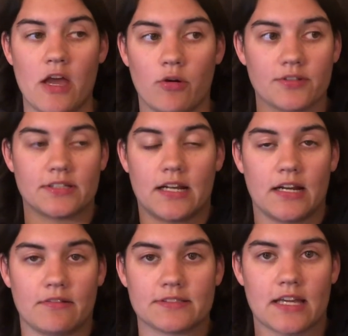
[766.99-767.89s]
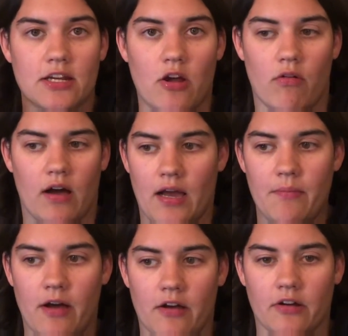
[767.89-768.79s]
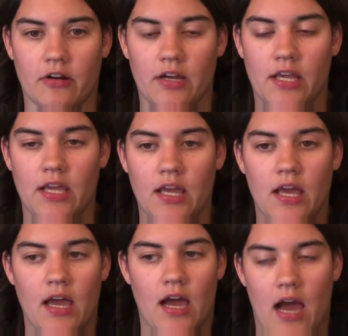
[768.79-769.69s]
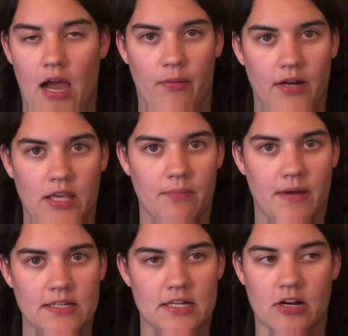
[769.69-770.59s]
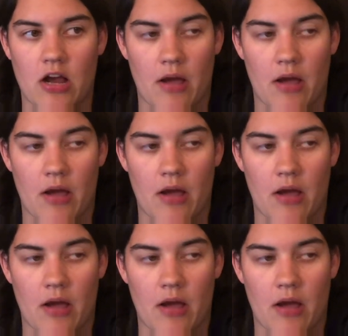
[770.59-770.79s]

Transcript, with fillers: Well, tonight I was like, no, I'm hungry I want to eat my dinner.